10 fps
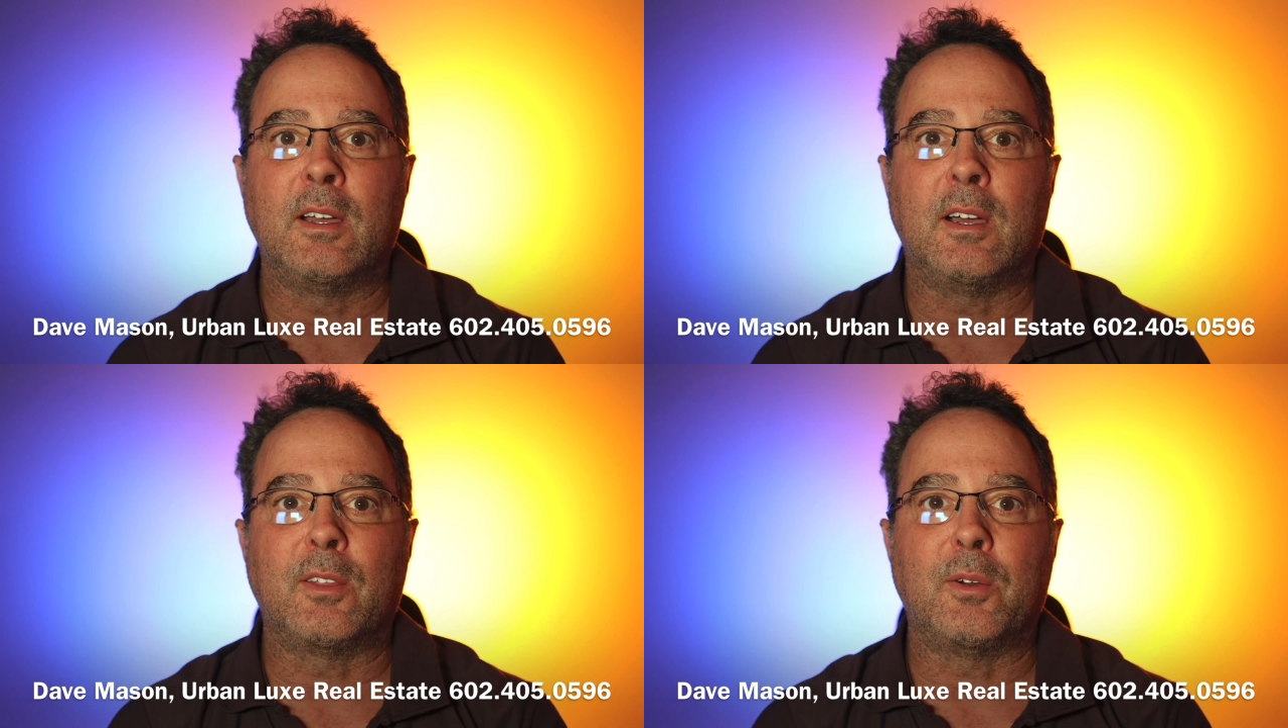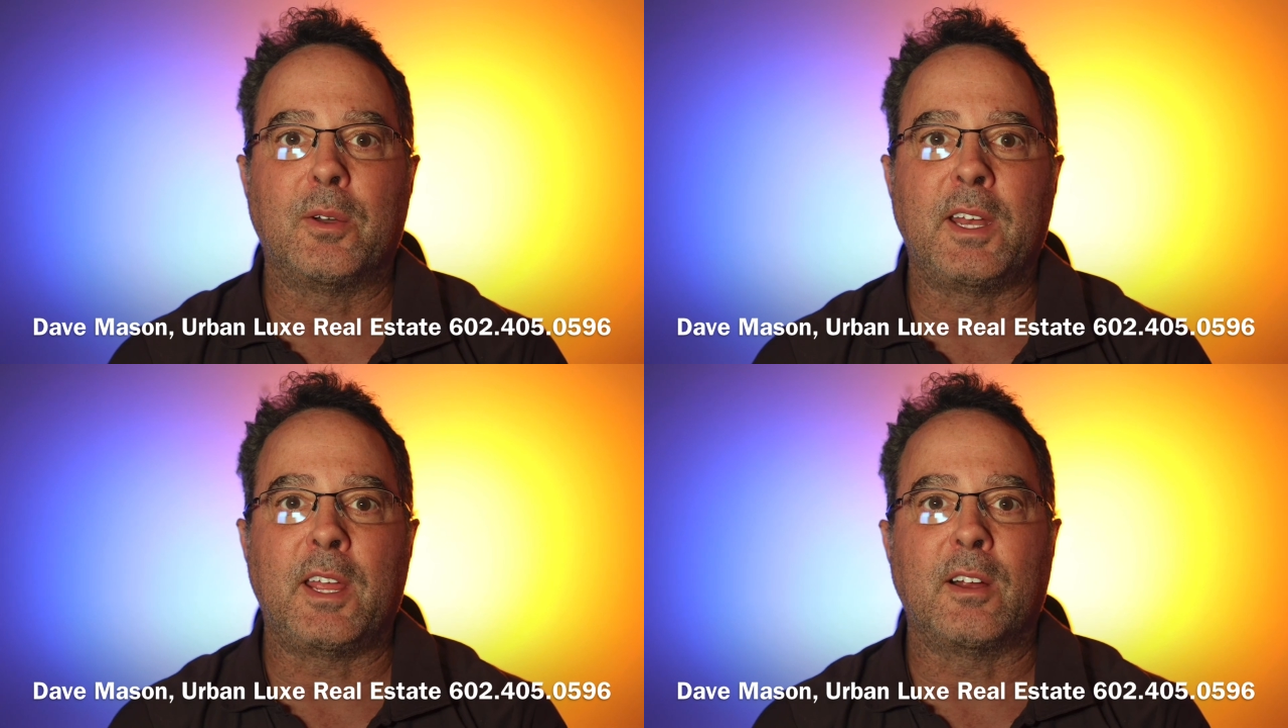
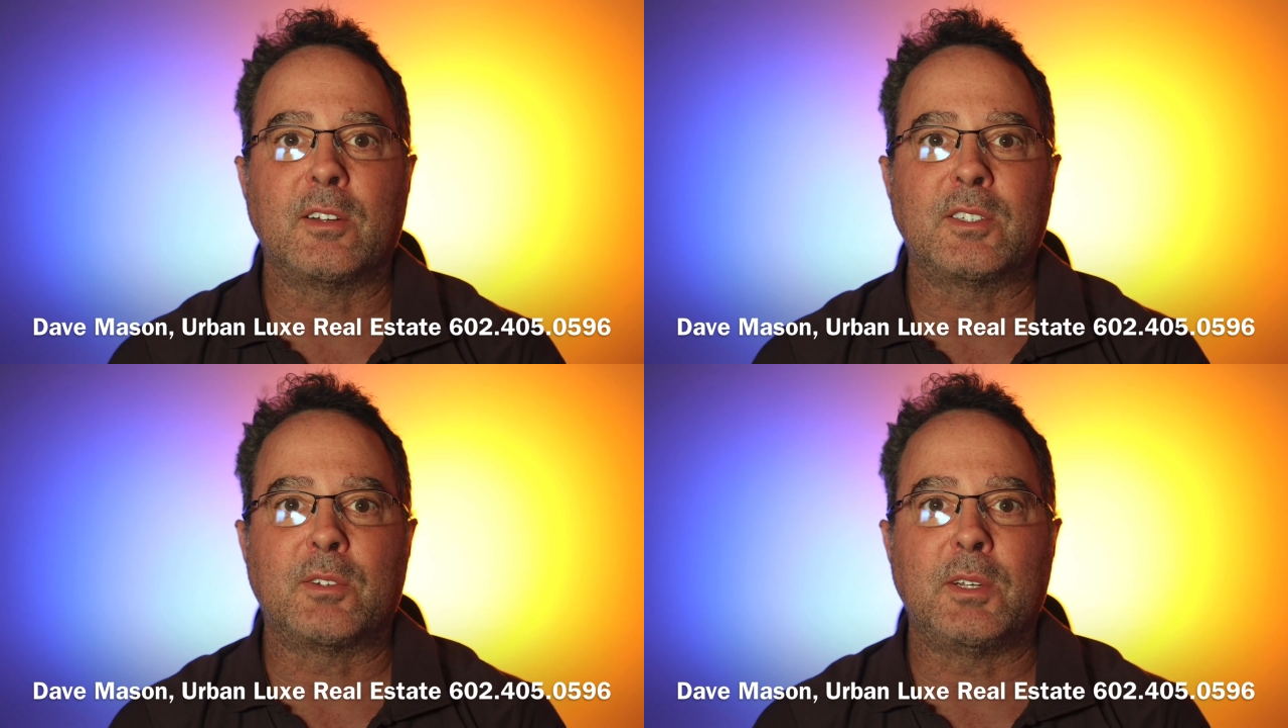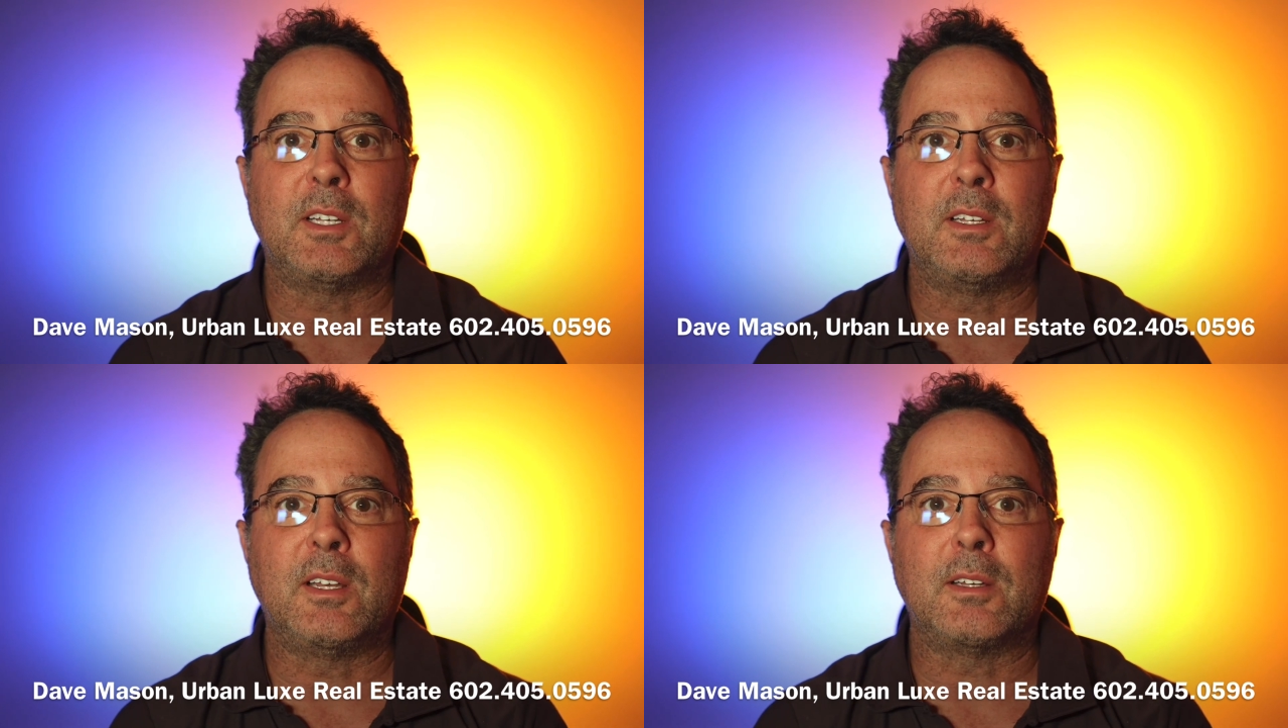Although NAR has
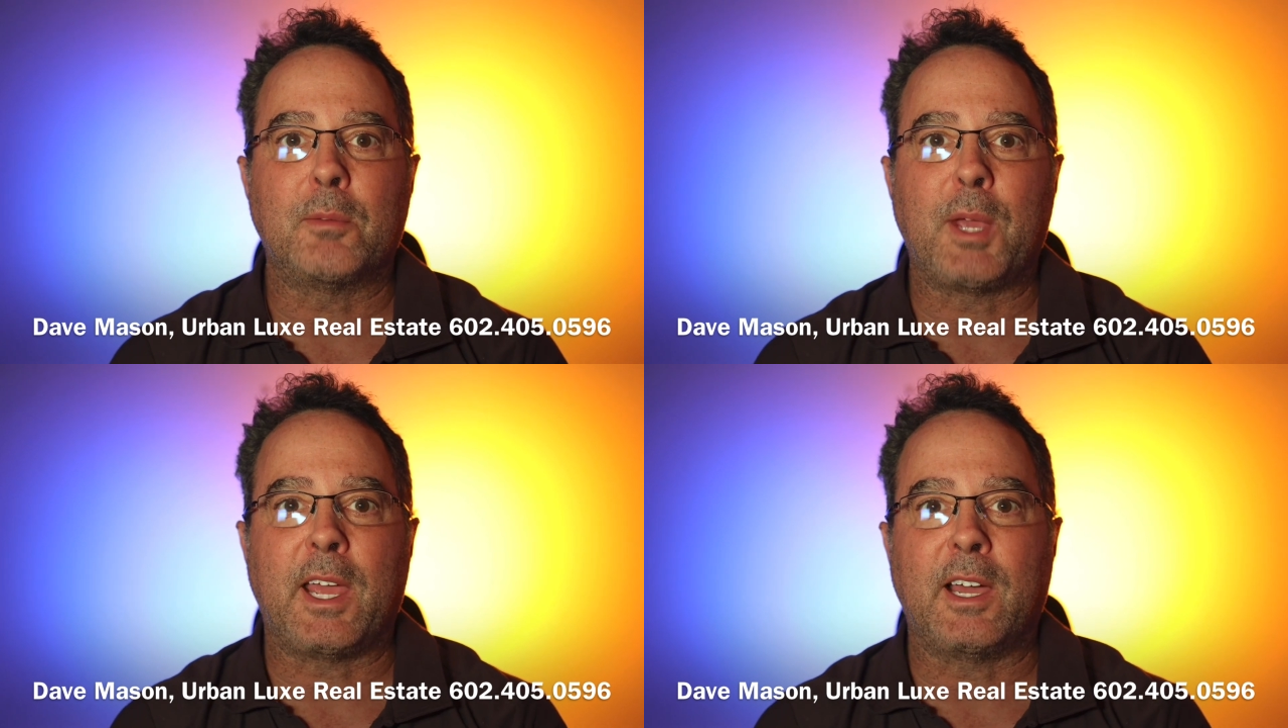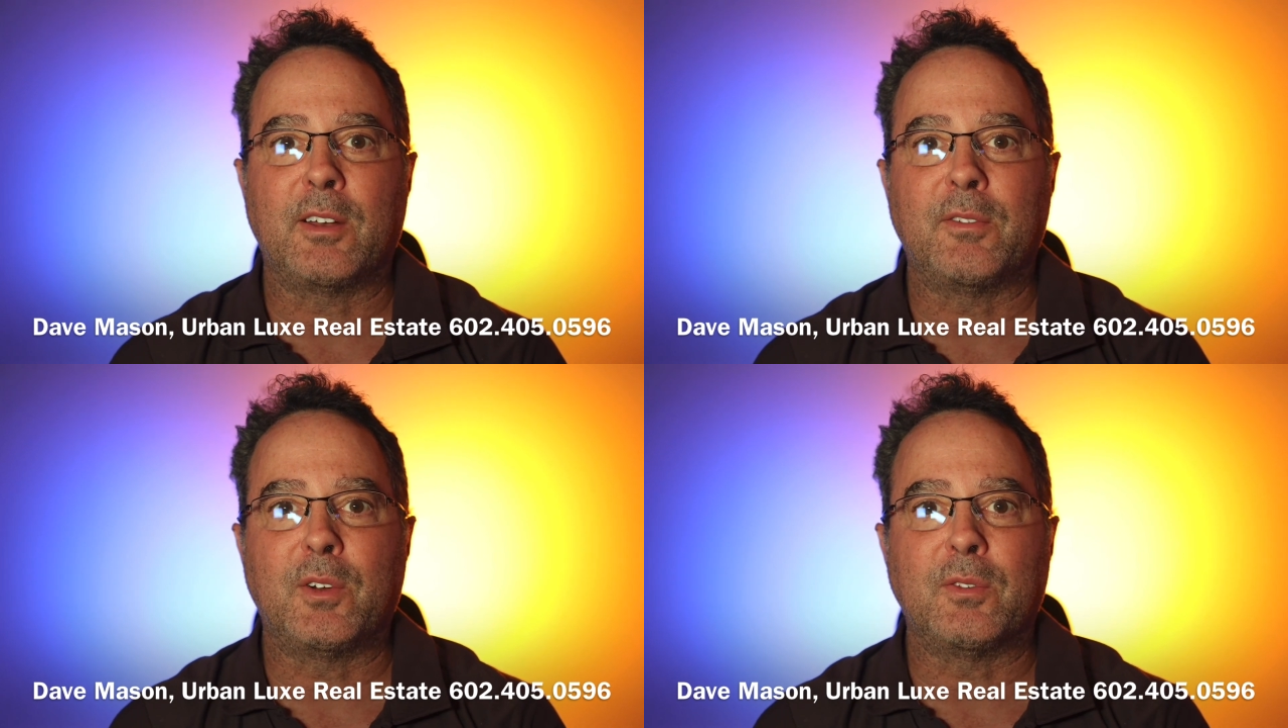agreed
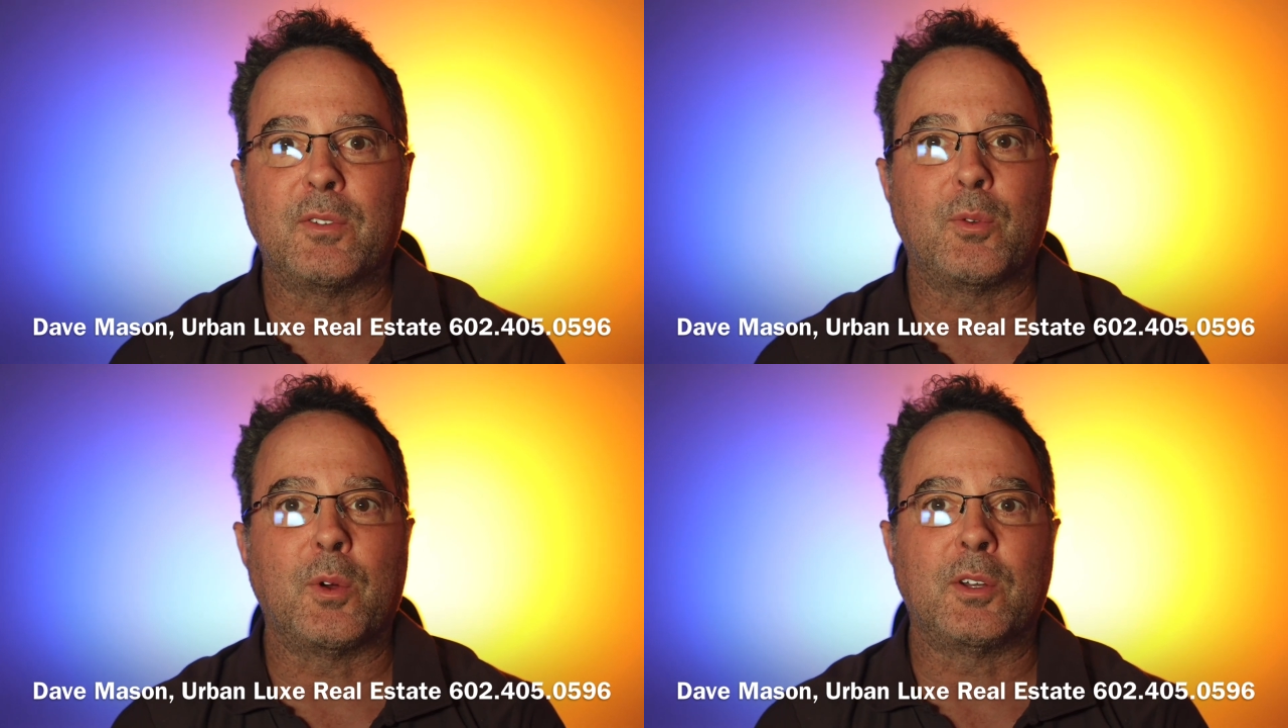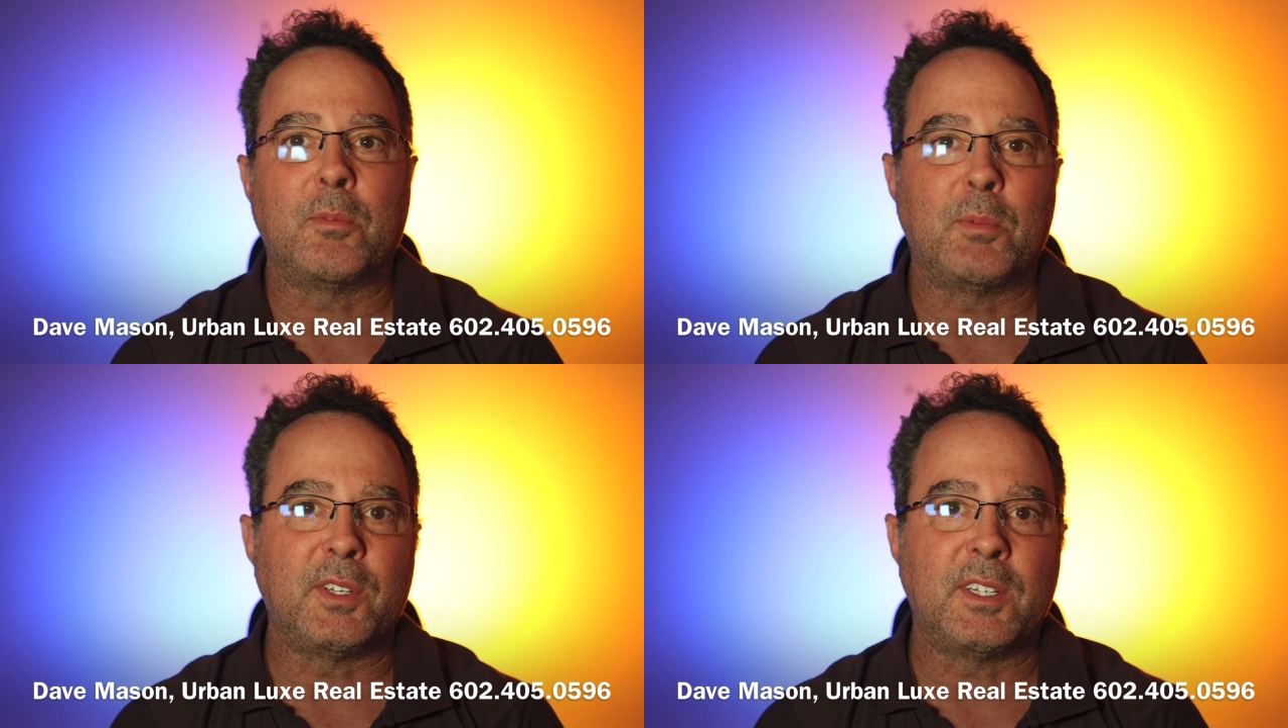payout of over
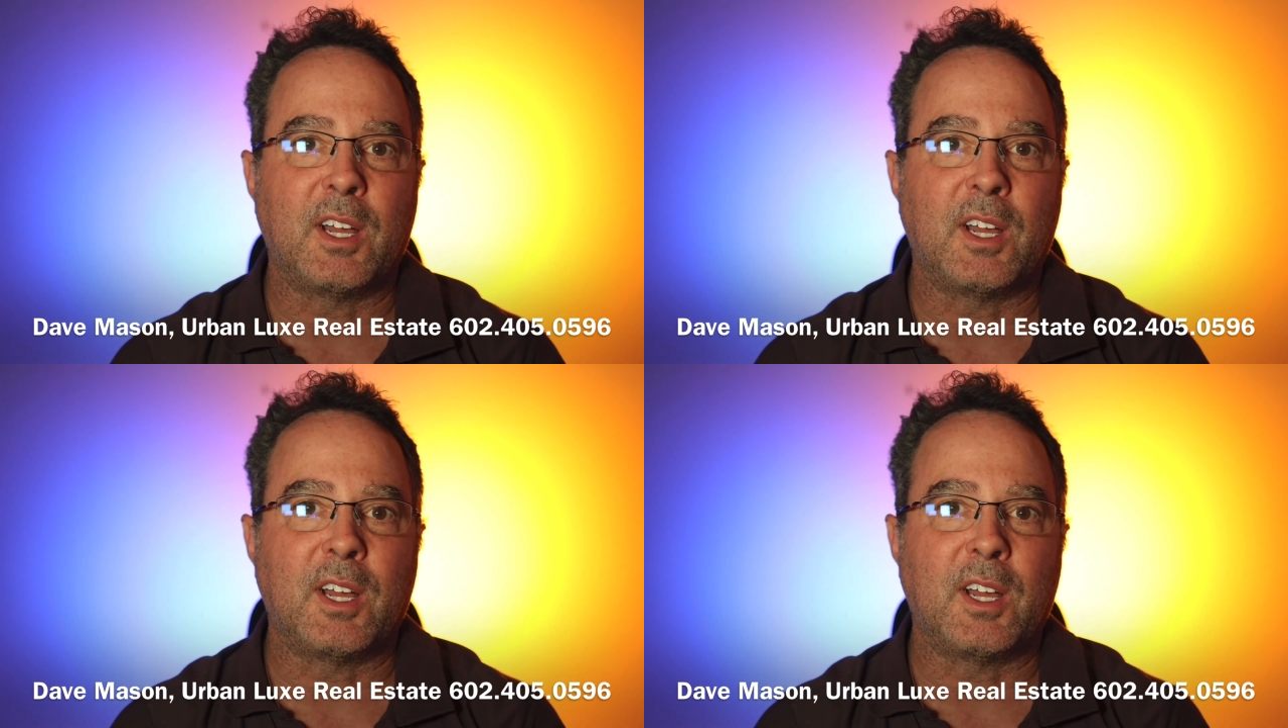$400 million,